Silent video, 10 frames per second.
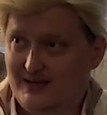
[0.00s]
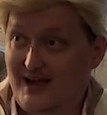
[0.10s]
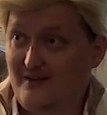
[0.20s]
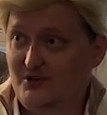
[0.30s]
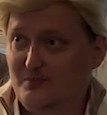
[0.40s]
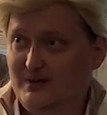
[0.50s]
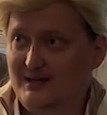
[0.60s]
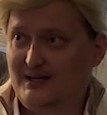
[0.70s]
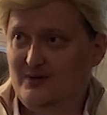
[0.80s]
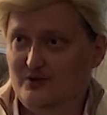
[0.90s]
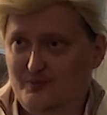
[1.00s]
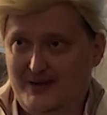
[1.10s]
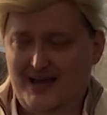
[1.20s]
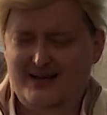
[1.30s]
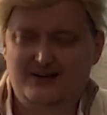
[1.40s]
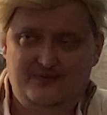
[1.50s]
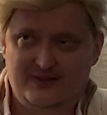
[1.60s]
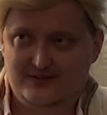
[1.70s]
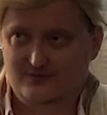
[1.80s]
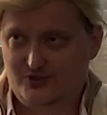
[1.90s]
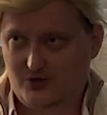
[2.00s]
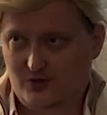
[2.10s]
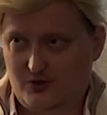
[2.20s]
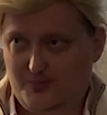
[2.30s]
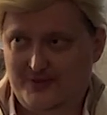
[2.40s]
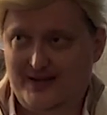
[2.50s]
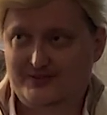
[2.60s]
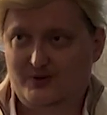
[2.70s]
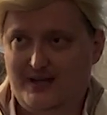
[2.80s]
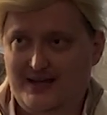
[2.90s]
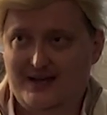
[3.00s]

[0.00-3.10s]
I have to admit, it was a bad and offensive joke, but that's okay.